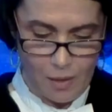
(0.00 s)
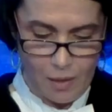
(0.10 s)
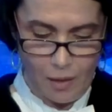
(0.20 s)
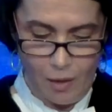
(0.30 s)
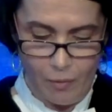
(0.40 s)

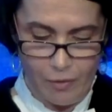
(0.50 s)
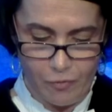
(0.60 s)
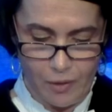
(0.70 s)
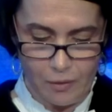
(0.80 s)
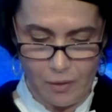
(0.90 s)

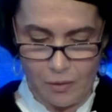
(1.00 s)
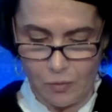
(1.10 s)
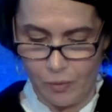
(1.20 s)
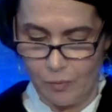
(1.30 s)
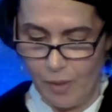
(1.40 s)
However,
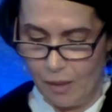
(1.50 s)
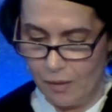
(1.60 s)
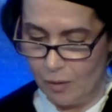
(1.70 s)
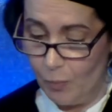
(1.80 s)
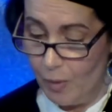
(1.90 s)
this would mean
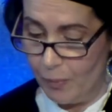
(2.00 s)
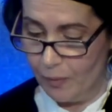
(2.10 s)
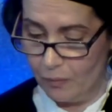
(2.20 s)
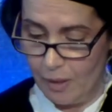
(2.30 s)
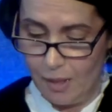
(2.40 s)
that people